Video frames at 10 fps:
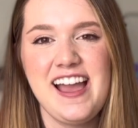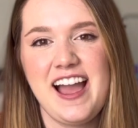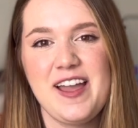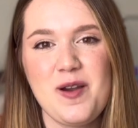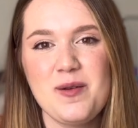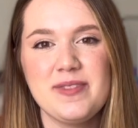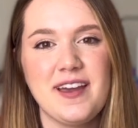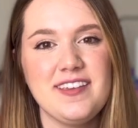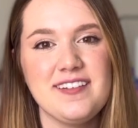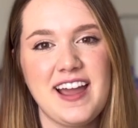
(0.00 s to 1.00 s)
I hope
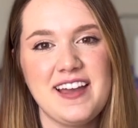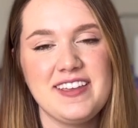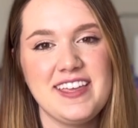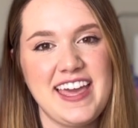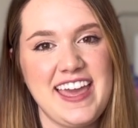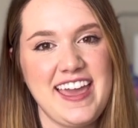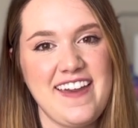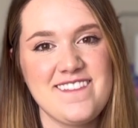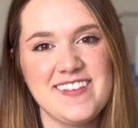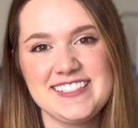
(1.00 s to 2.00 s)
that you're having a
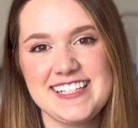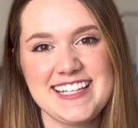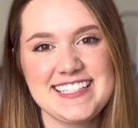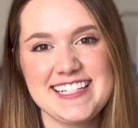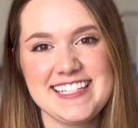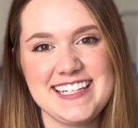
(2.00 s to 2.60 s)
fantastic